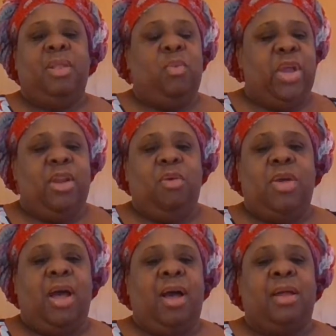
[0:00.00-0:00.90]
Wait
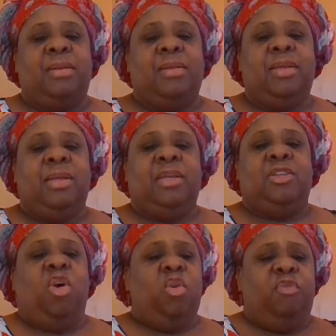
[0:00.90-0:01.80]
on God.
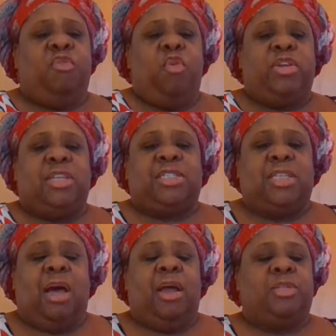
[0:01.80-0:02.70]
Don't avoid the
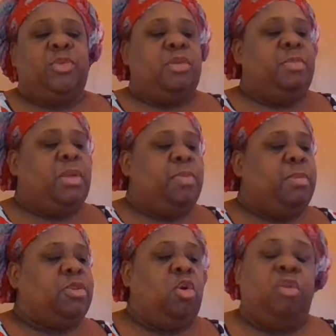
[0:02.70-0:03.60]
signs. When you meet
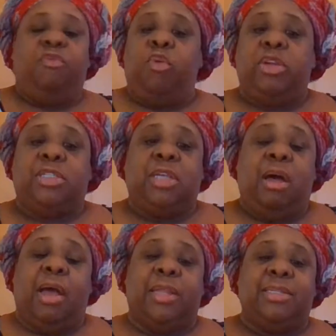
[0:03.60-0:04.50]
people, don't avoid the
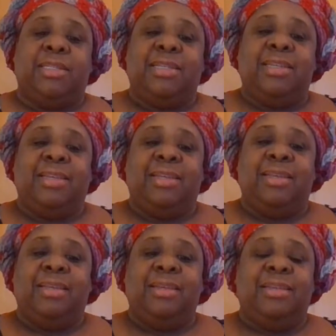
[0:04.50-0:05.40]
signs
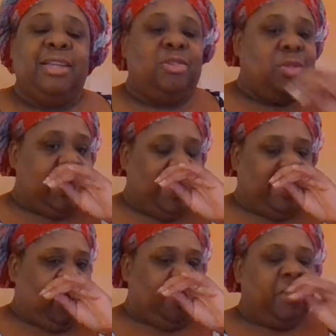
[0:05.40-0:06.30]
that you see
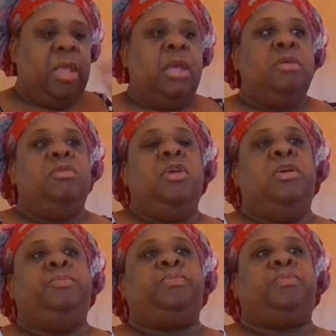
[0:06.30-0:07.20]
in them. You
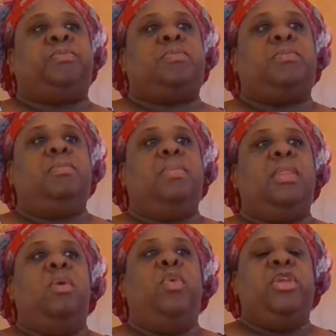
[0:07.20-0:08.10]
know,
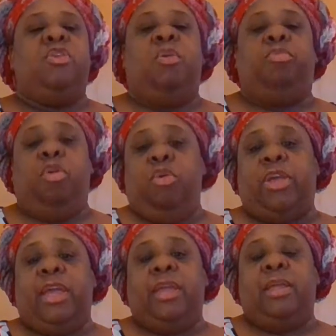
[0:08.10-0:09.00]
when you're
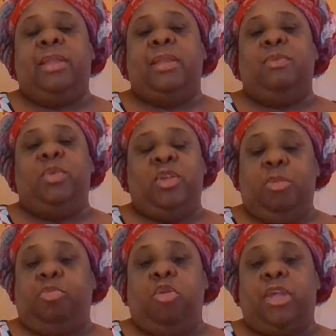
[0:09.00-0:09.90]
broken
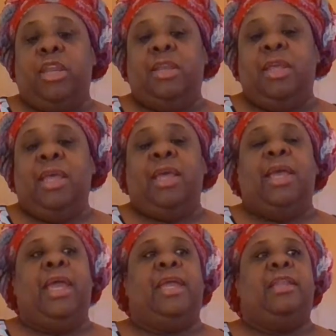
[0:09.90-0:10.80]

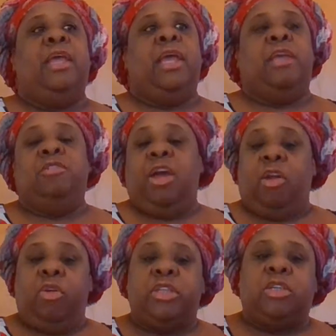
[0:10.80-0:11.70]
and you
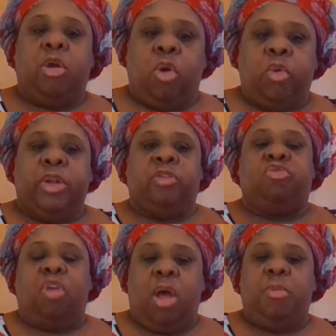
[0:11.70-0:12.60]
got all this hurt and
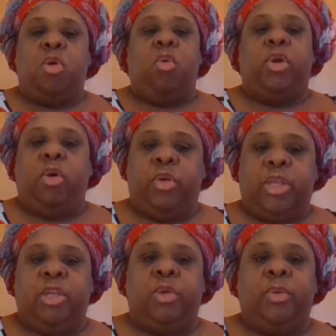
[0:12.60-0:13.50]
trauma going on
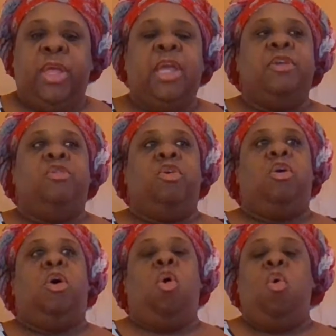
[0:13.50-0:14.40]
in you,
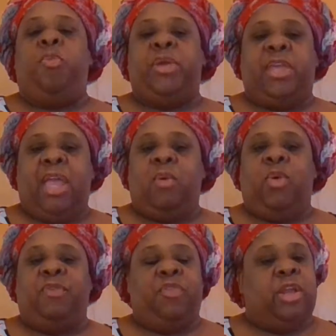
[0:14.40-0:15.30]
you're an open
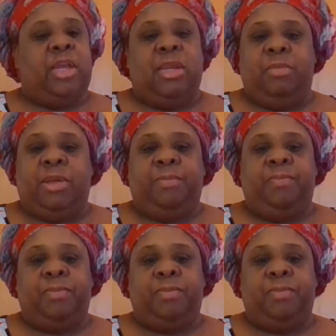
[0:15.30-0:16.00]
gateway for the enemy.